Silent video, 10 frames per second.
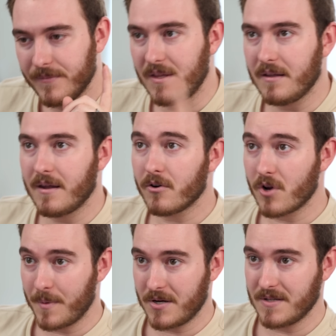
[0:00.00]
The character
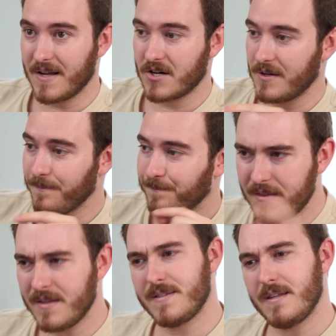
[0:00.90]
animation section,
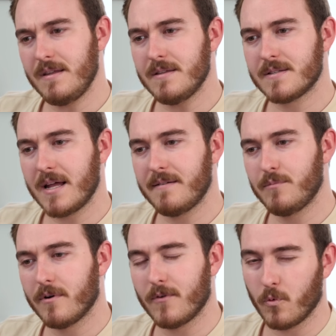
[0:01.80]
this is kind of
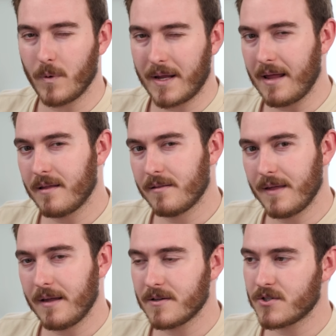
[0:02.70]
more of a rigging
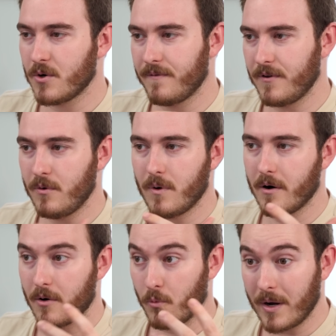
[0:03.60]
thing. So if you
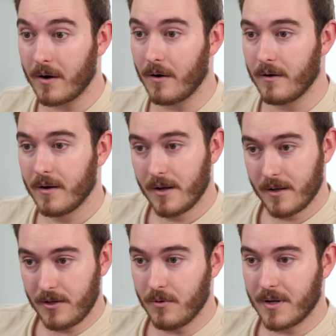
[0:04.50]
are a rigger,
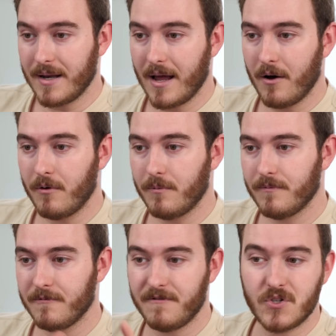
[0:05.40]
you can now
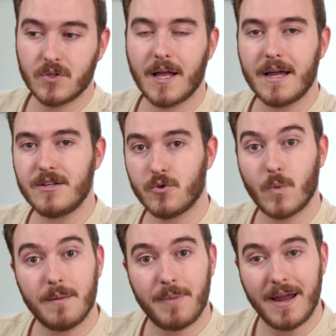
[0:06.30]
visualize your
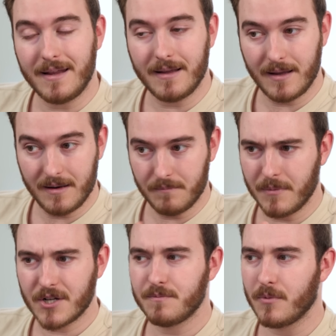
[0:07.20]
weight painting in
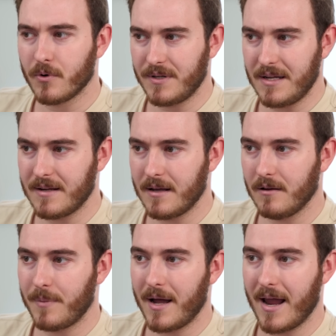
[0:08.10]
much more detail
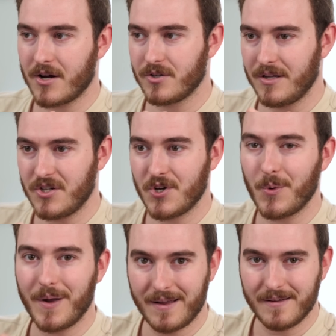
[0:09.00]
by actually
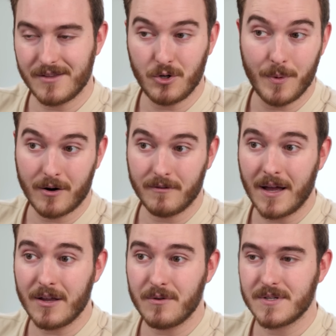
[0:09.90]
showing the numerical
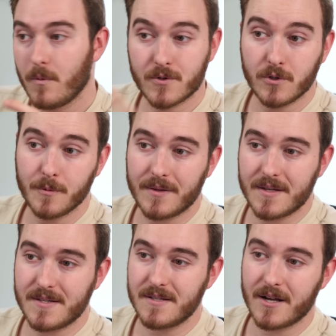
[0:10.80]
values. What's cool about
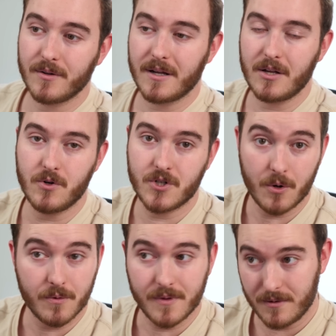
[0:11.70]
this is not only can you
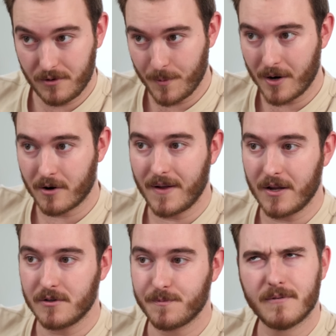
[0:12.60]
show the numerical
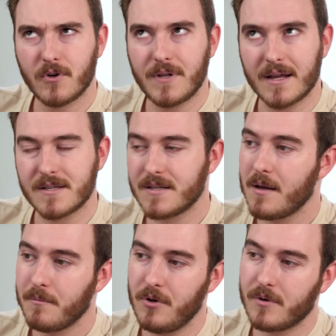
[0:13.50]
values per vertex,
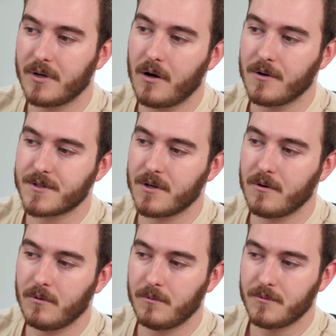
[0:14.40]
but you can
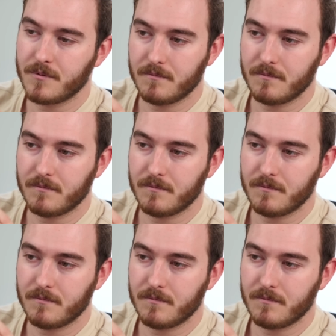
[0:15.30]
also